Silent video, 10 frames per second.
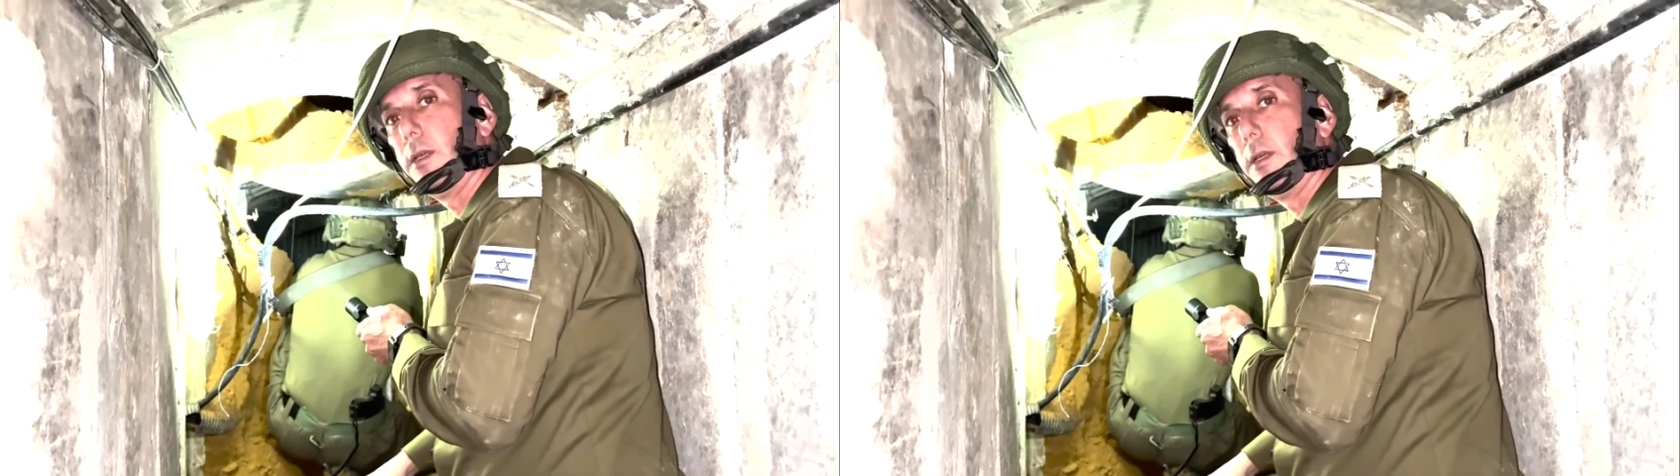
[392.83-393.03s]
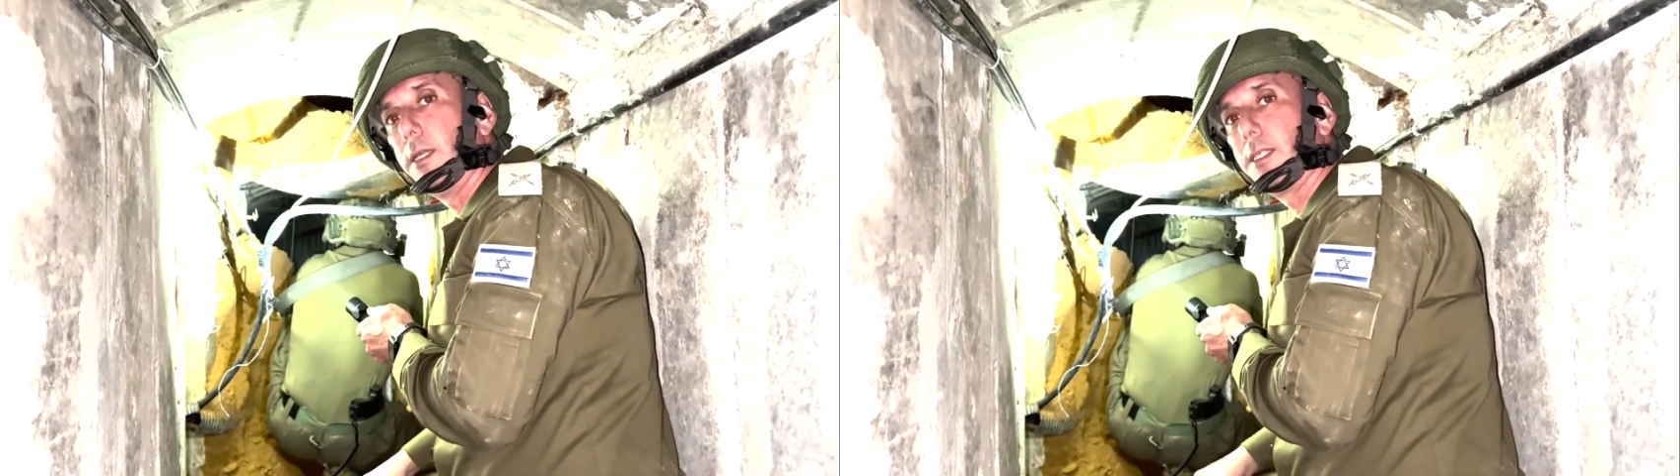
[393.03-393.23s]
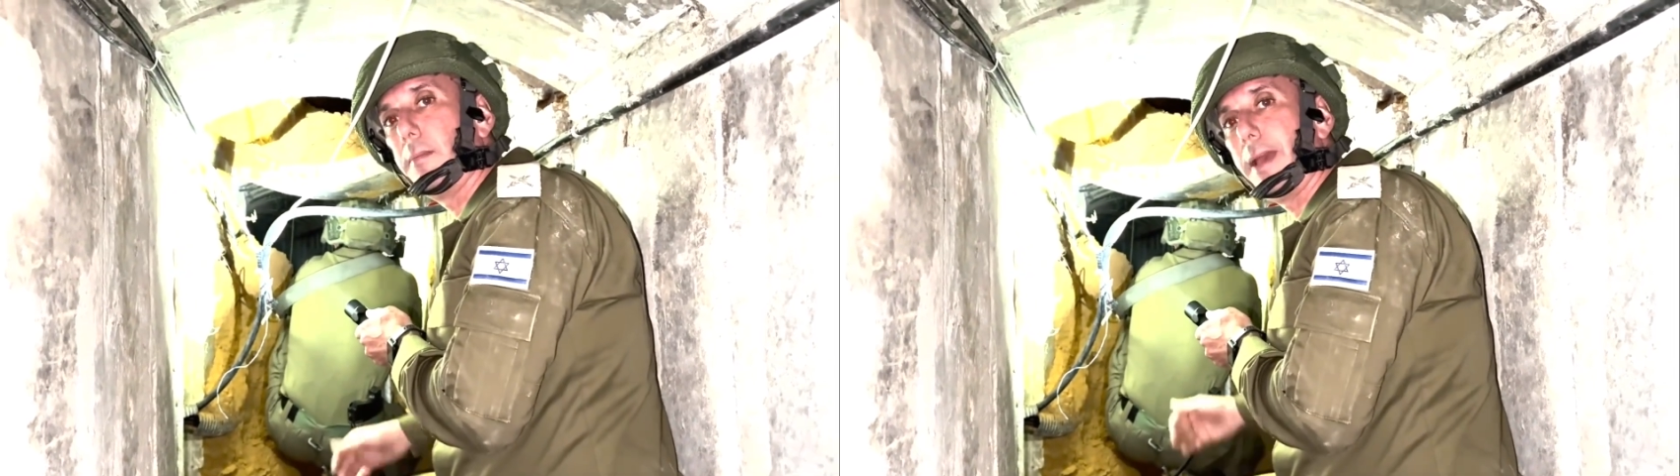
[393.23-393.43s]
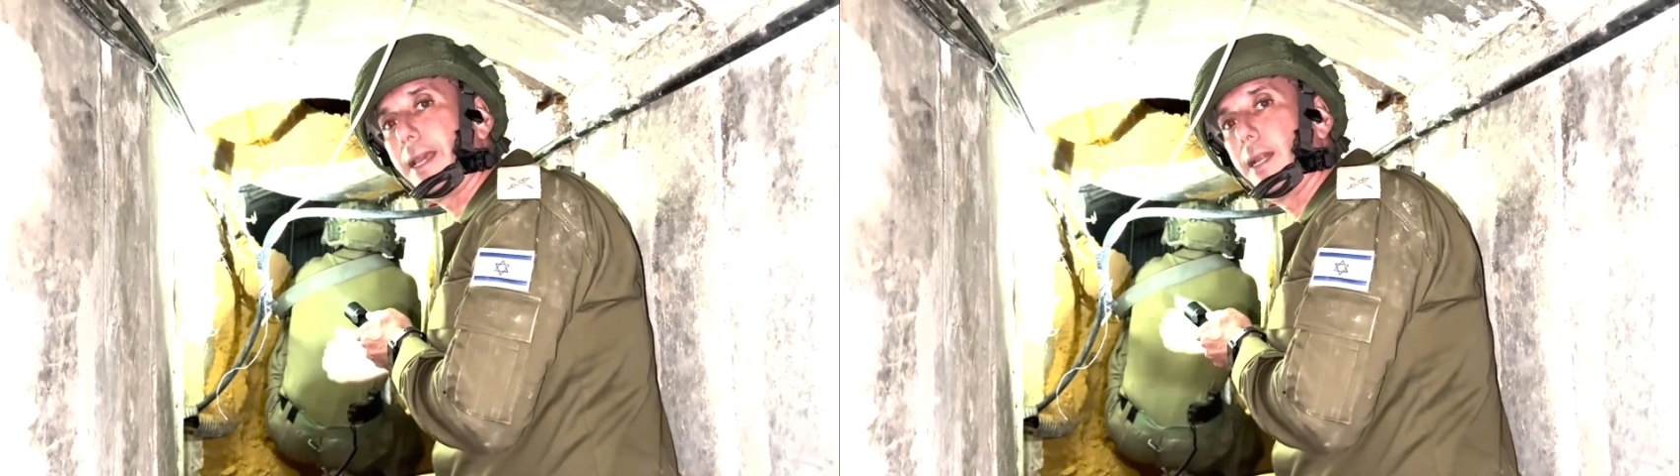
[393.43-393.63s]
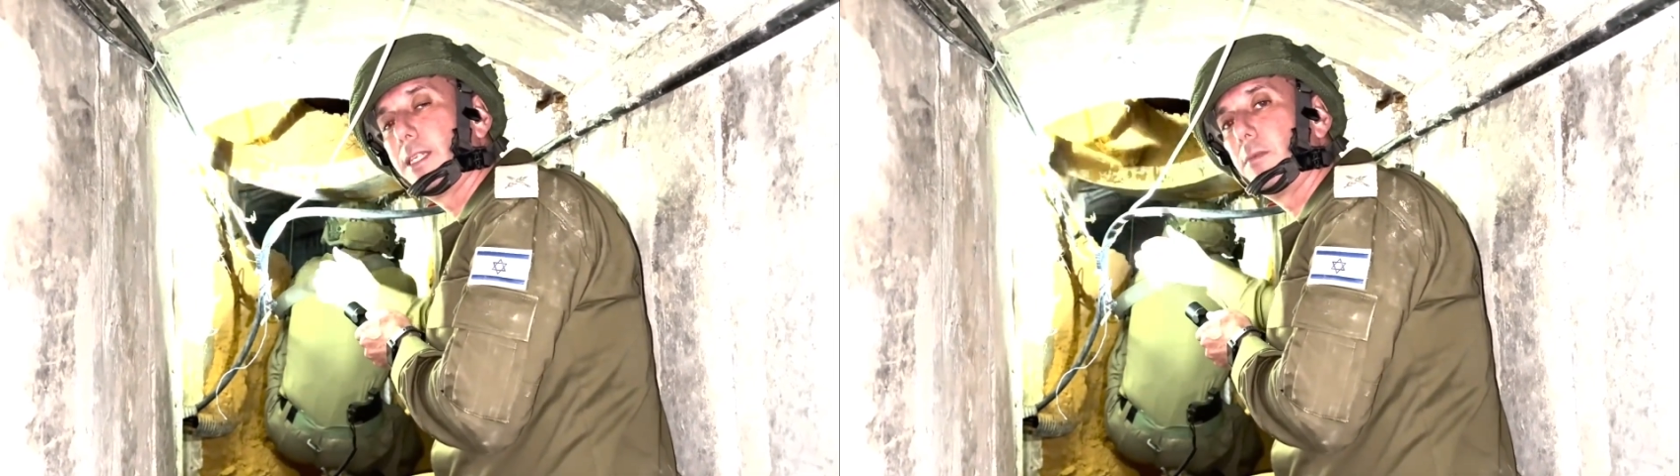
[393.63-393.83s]
It's a
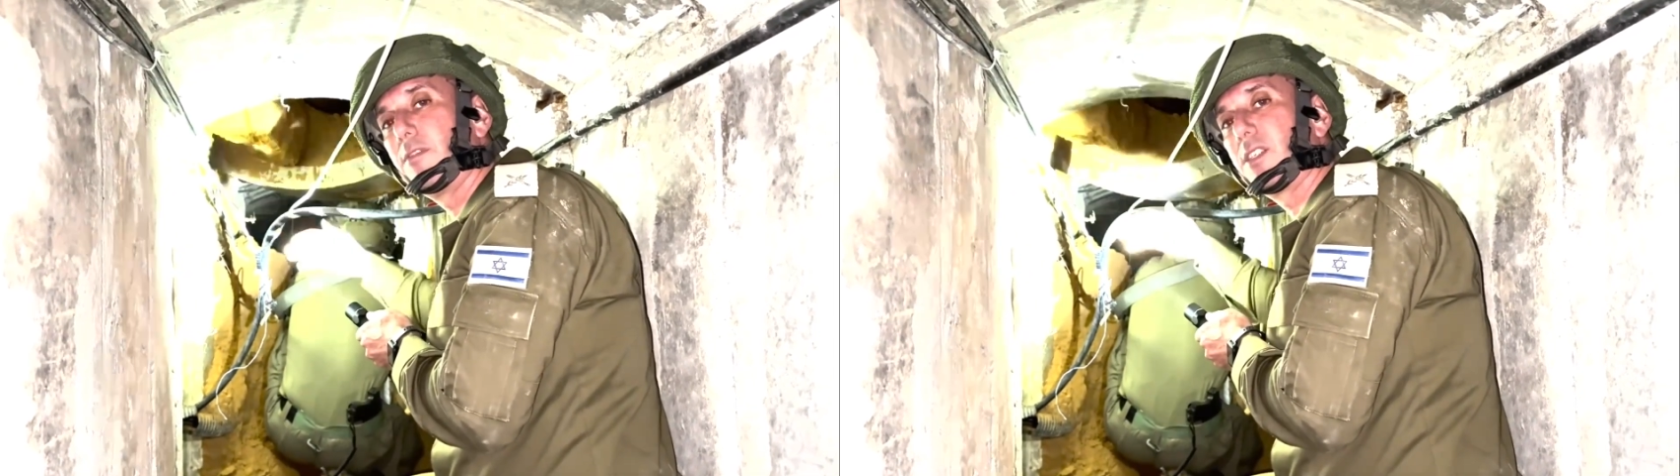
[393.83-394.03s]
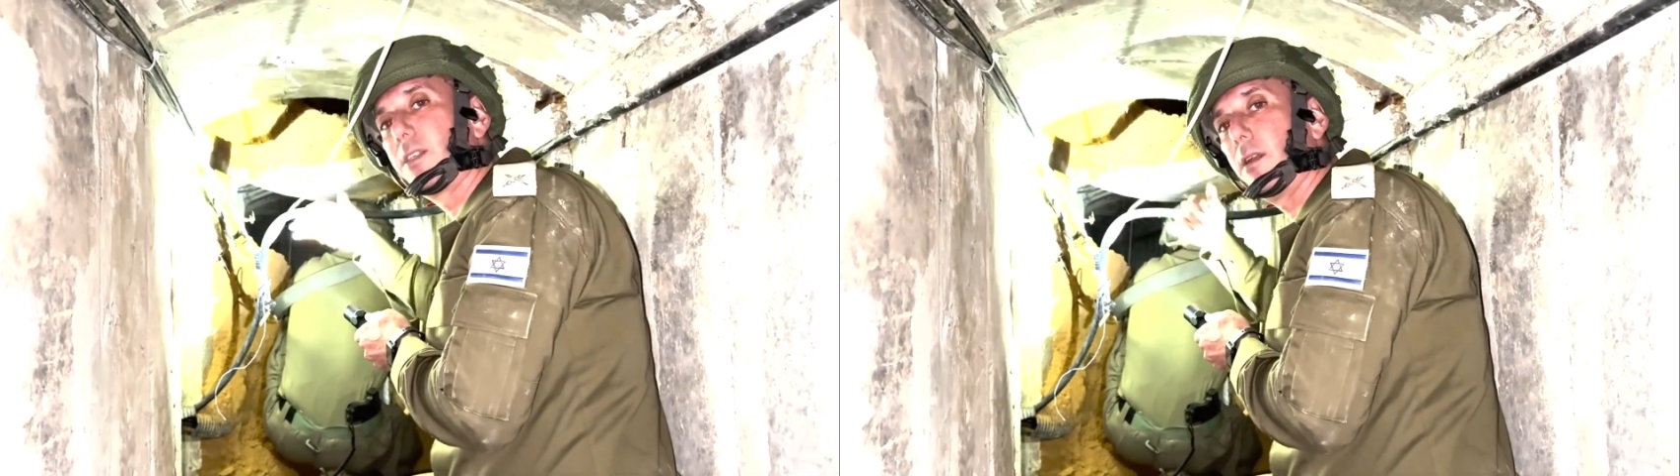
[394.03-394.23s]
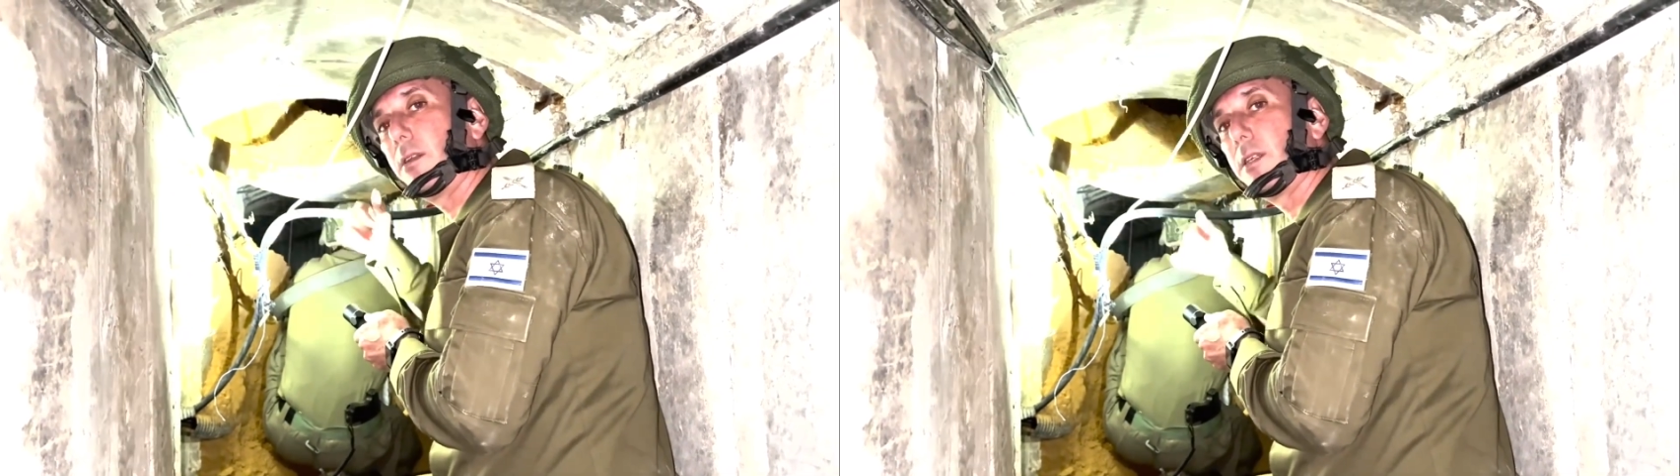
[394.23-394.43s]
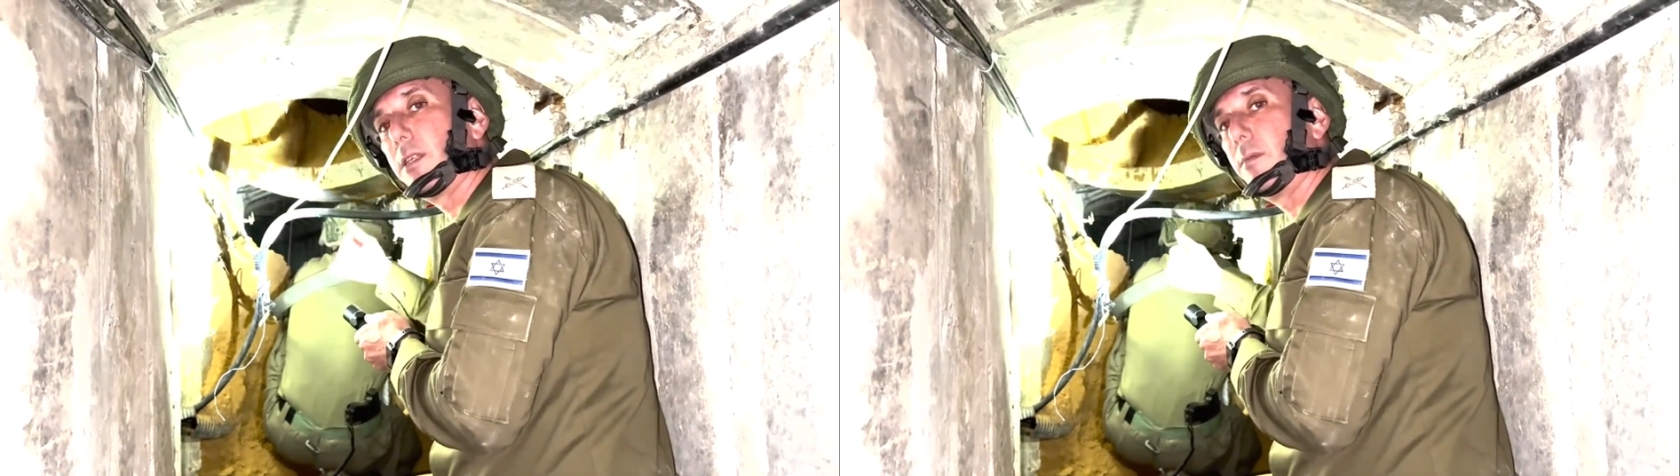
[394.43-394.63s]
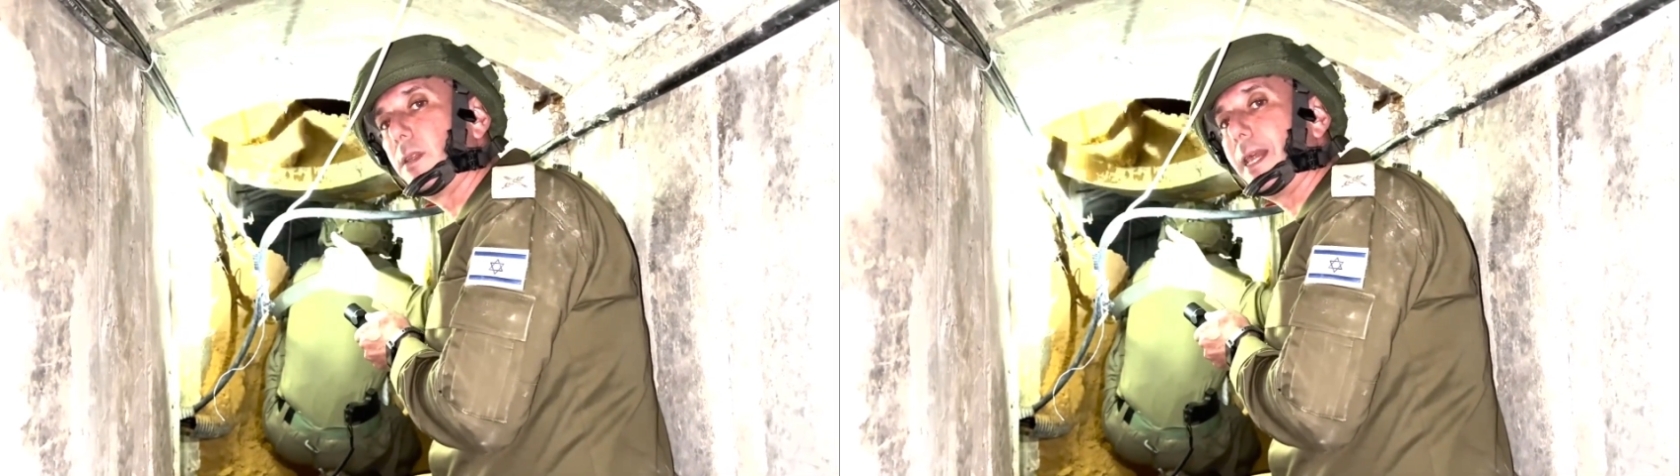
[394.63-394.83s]
mechanism of a tunnel system that